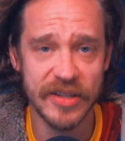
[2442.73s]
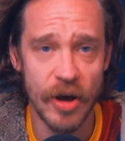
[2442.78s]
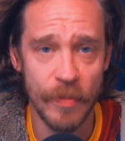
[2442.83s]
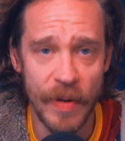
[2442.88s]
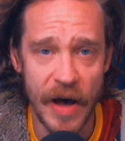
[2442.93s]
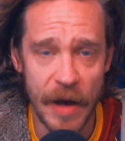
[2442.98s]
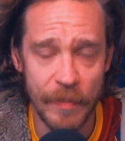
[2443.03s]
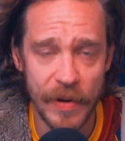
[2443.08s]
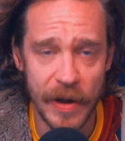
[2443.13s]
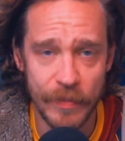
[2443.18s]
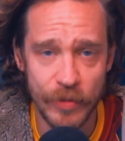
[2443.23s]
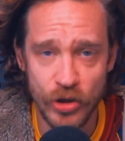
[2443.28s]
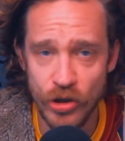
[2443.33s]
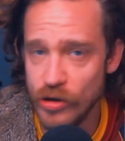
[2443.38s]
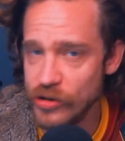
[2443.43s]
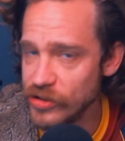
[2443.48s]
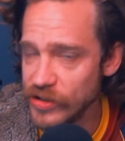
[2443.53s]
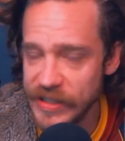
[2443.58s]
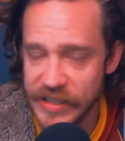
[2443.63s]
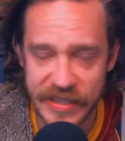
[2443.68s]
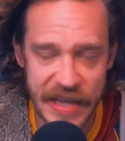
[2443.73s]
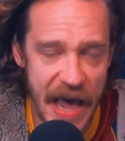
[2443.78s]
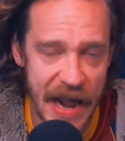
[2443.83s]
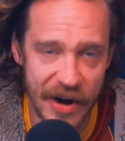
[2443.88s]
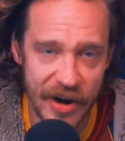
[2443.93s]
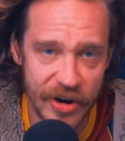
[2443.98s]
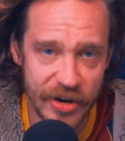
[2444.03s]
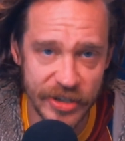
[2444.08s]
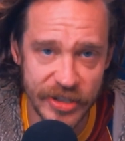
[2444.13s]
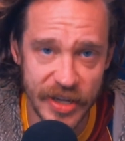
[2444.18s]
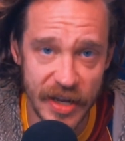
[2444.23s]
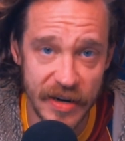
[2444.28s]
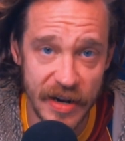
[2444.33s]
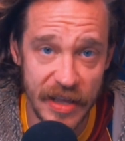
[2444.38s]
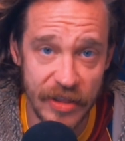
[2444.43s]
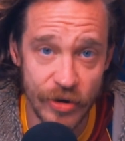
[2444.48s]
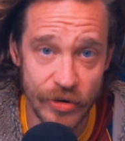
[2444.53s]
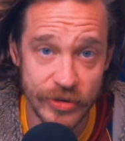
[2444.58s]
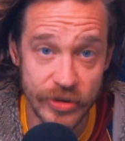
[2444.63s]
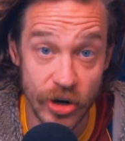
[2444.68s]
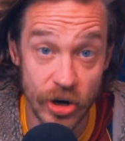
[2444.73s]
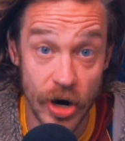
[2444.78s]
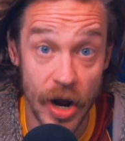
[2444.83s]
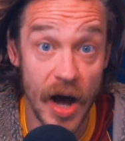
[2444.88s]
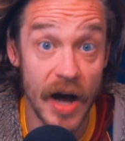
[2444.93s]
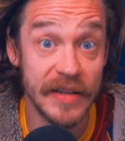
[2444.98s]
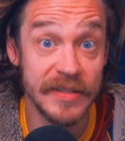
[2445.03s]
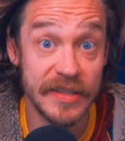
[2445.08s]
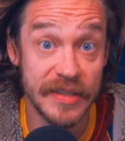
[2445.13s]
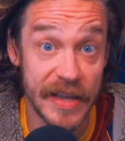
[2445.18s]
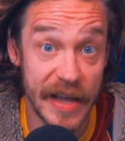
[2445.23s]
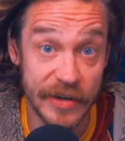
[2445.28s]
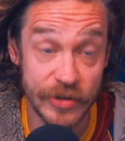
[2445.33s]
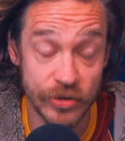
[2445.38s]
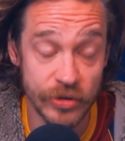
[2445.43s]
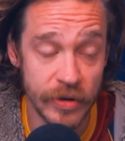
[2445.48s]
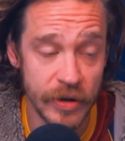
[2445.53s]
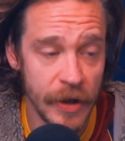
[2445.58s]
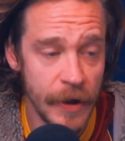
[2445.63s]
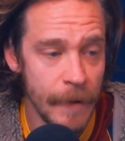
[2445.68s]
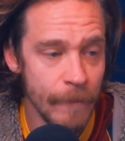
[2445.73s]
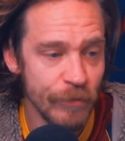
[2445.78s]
I'll pop up usually Saturday or Sunday. Those are unscheduled.